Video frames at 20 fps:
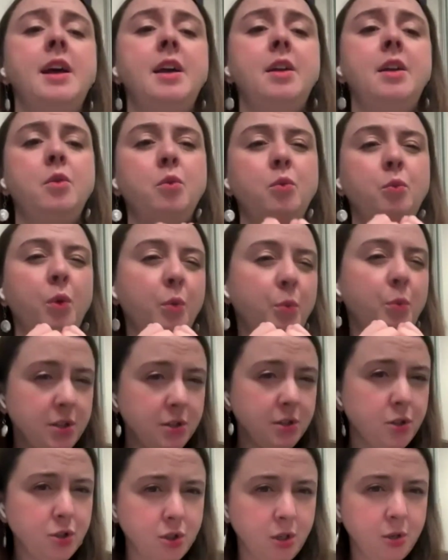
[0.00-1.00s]
is that what
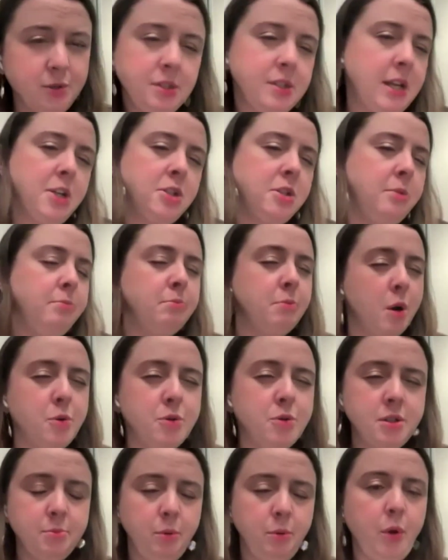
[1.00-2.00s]
research shows is actually
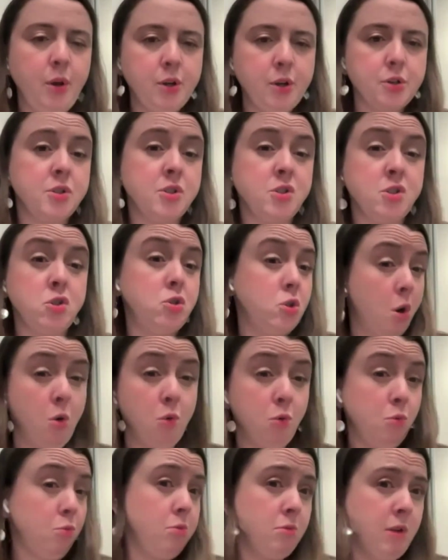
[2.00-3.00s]
most employers
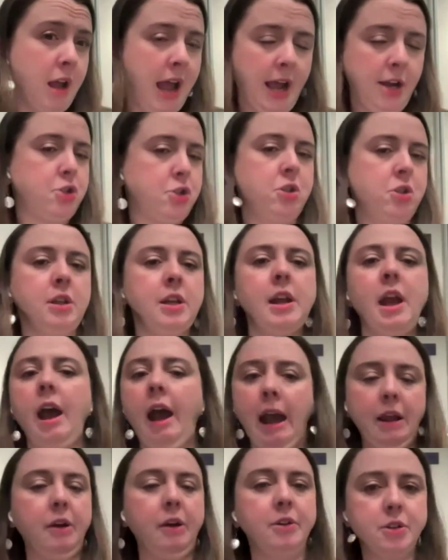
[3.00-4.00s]
don't actually
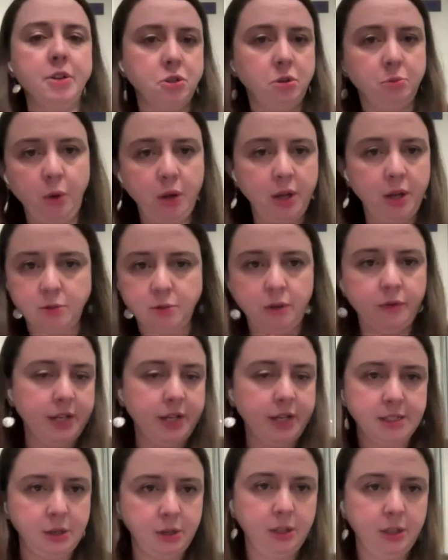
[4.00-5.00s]
hire additional employees or
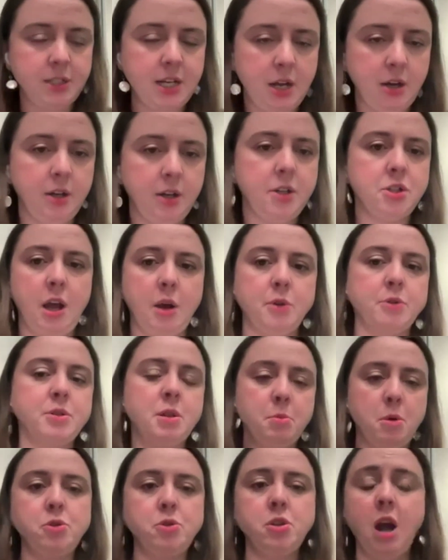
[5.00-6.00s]
even necessarily take on additional
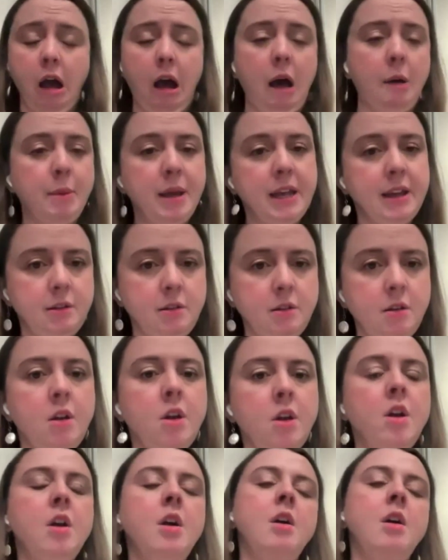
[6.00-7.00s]
hours. The most
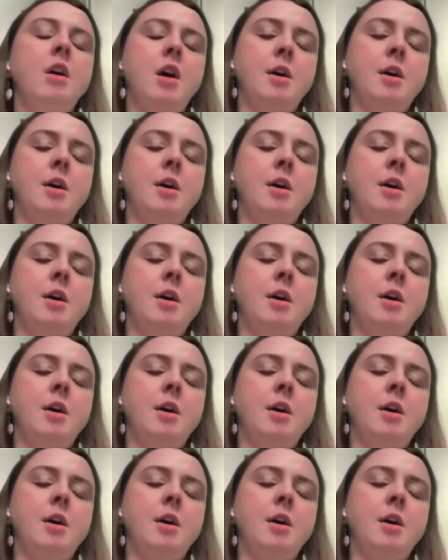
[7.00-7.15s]
common